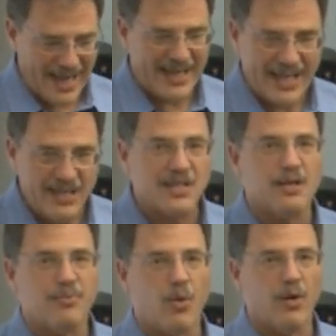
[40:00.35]
it is an
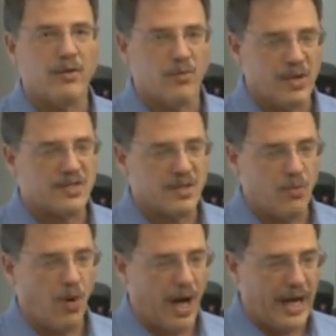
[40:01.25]
important
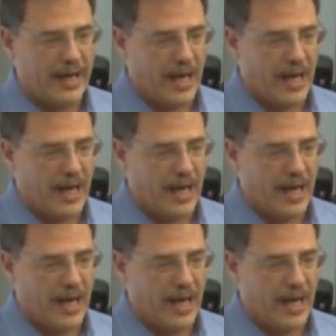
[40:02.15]
reason why